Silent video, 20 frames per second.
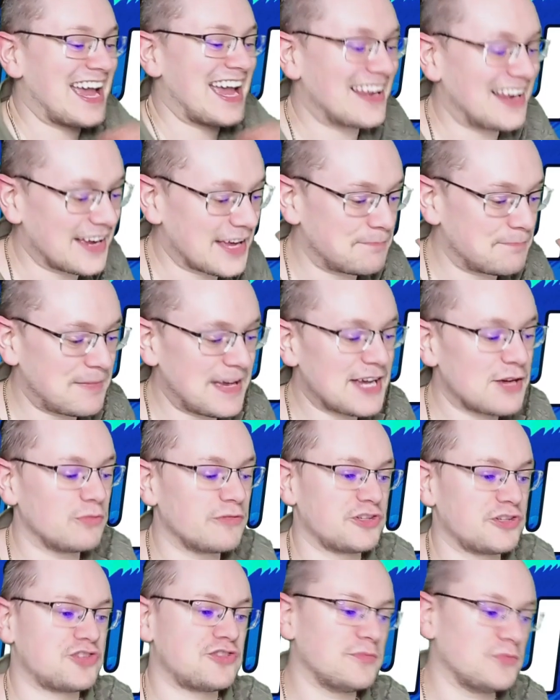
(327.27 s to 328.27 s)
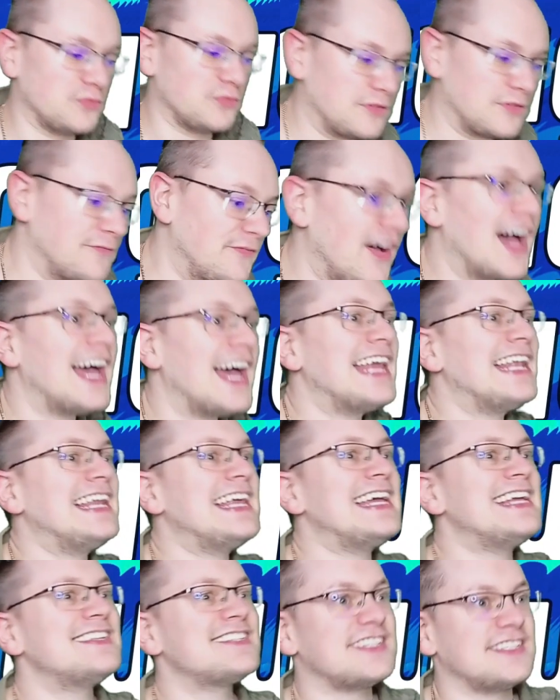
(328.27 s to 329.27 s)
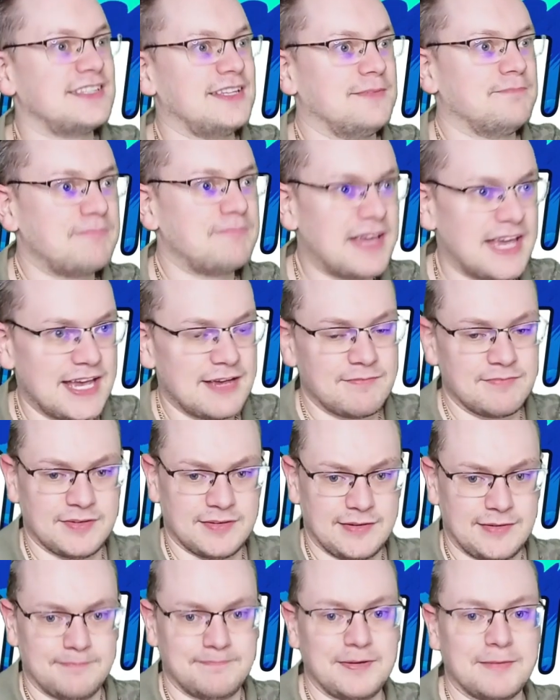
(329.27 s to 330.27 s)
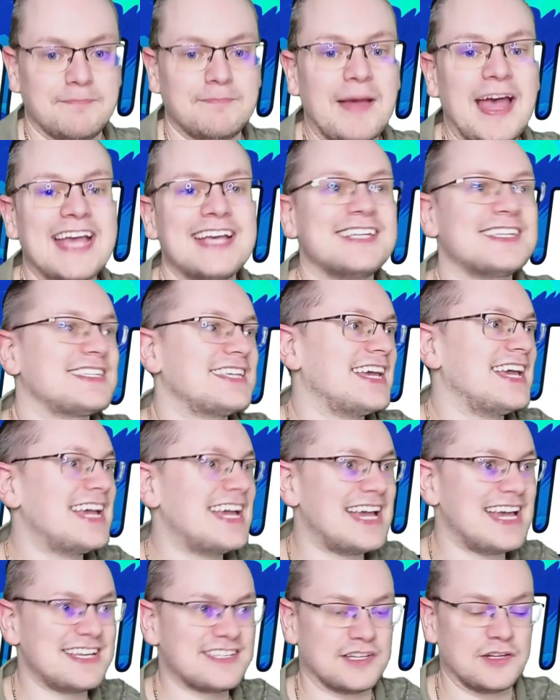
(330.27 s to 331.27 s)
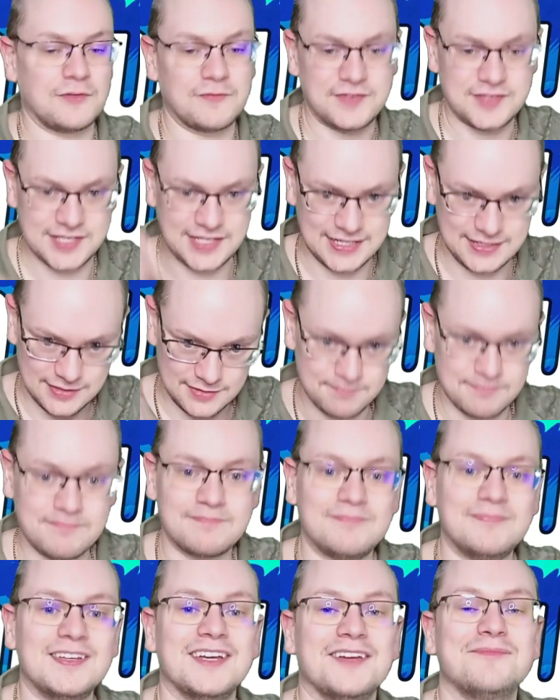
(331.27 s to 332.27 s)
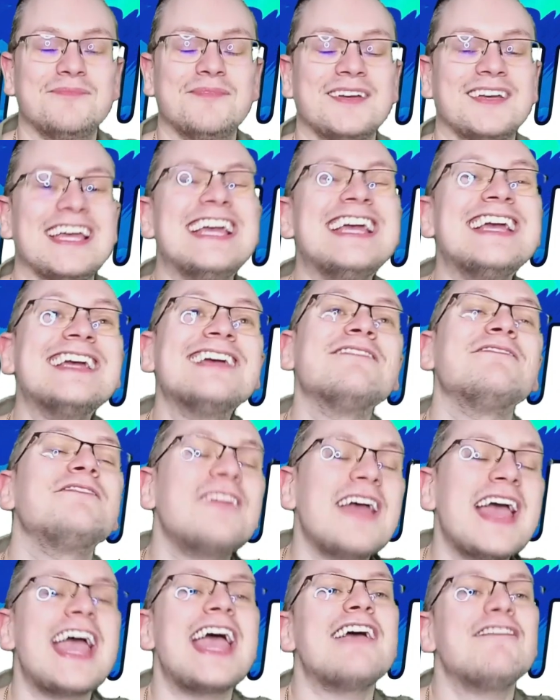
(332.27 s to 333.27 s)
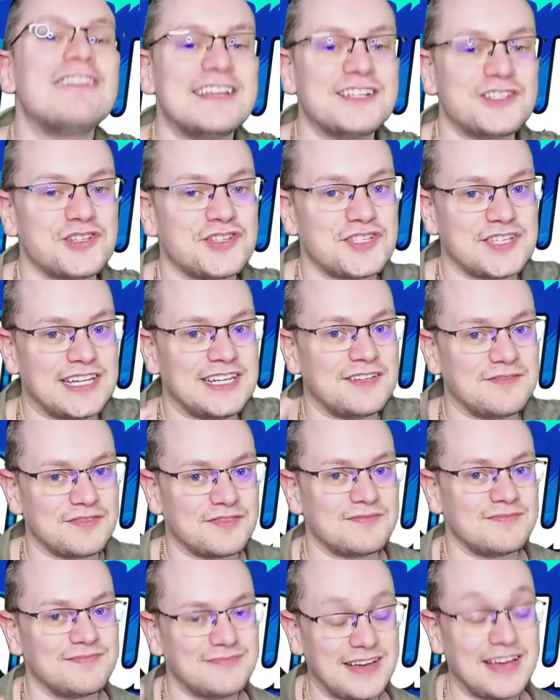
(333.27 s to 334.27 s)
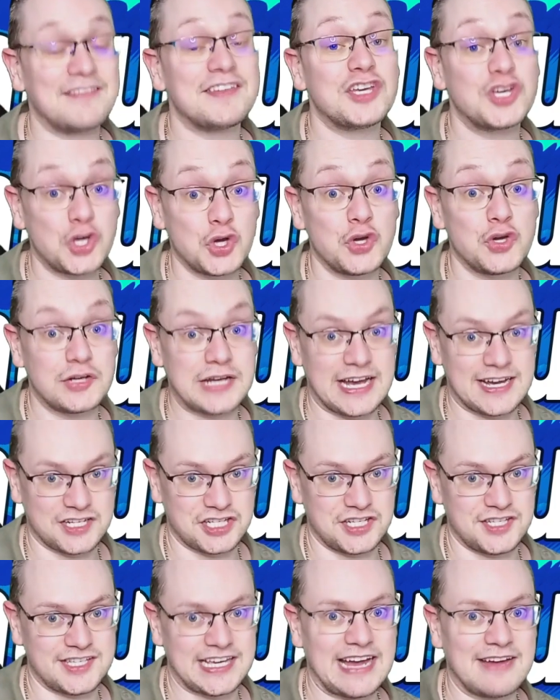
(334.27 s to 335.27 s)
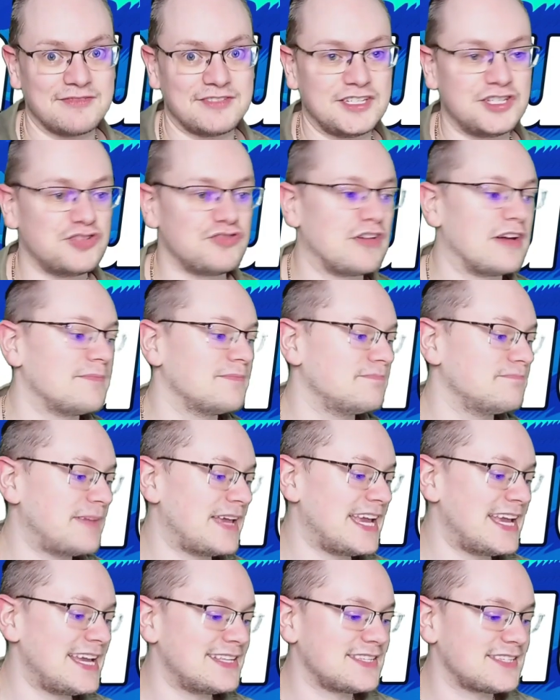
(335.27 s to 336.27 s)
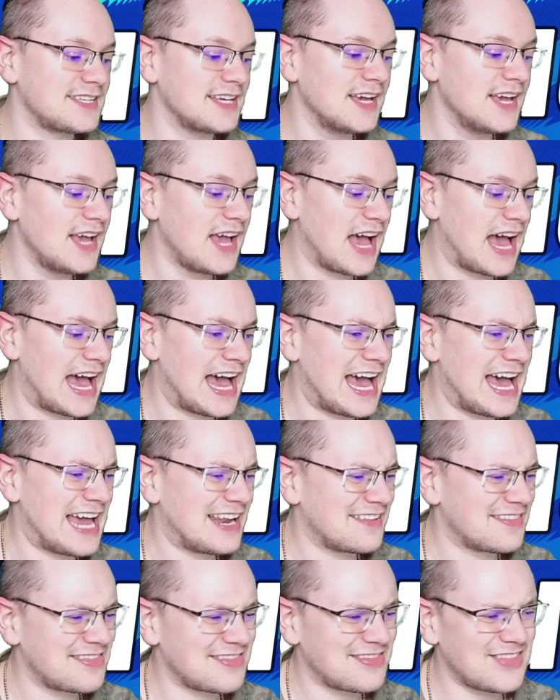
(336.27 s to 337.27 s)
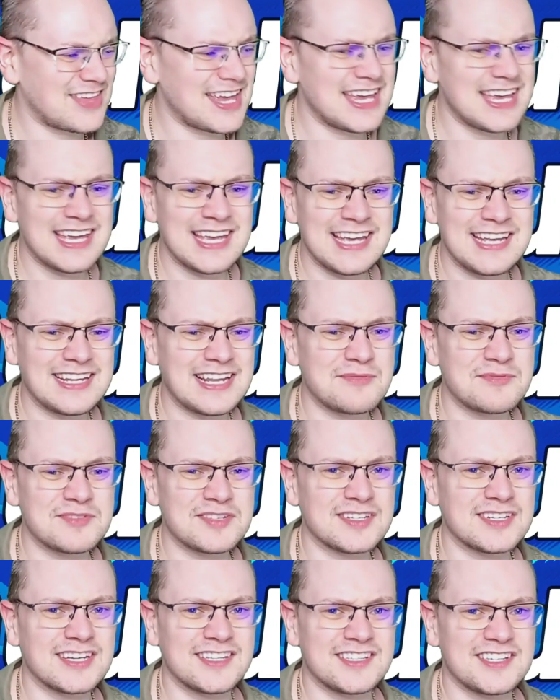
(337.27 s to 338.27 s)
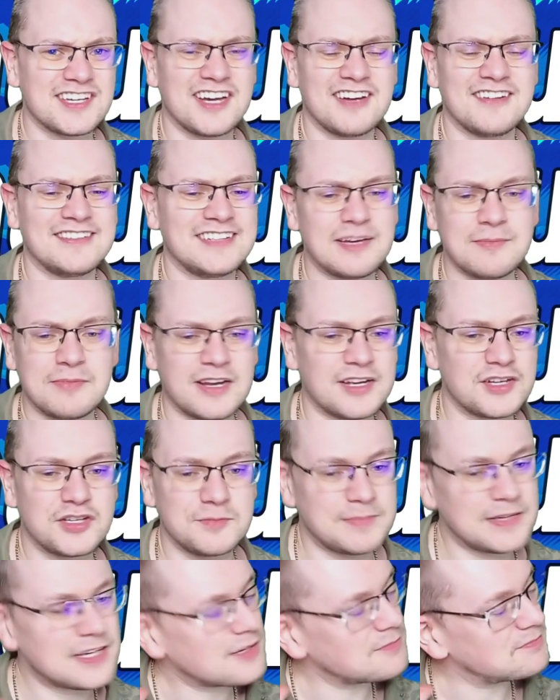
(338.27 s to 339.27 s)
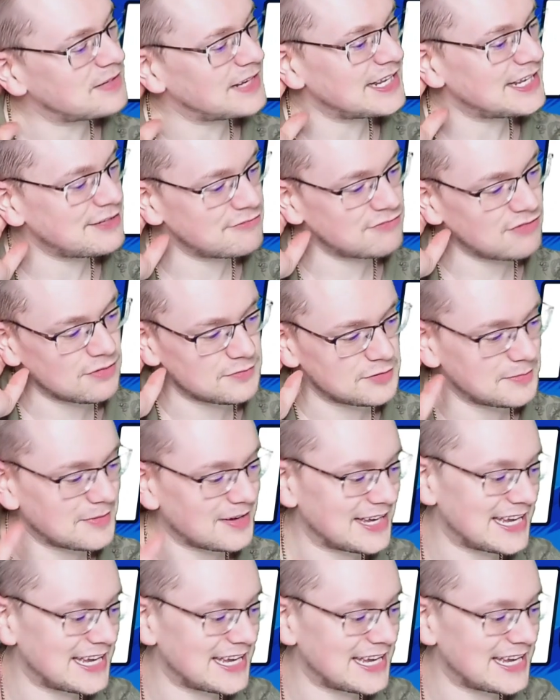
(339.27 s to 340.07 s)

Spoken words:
like a big orchestra with all the violins and the big, you know, big basses, and obviously the, you know, it, very interesting, very good actually sounding drum beats. And I think there was a guitar in there, but I could be completely wrong with my